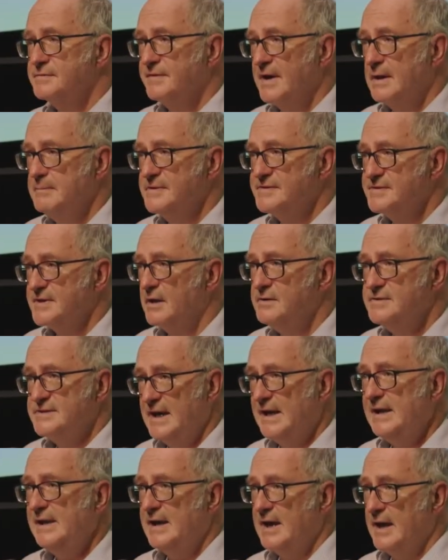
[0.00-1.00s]
famous
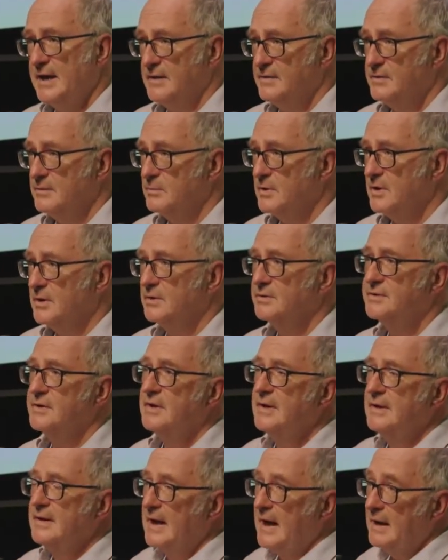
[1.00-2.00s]
hotelier in the world,
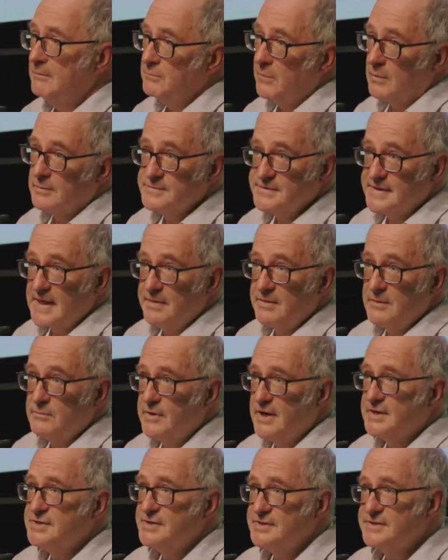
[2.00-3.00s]
and what was then the
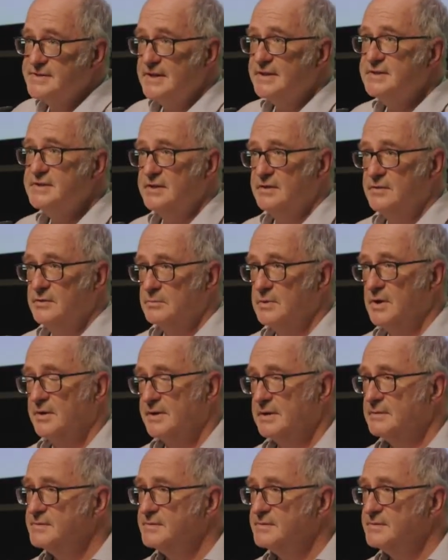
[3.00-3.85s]
richest city in the world.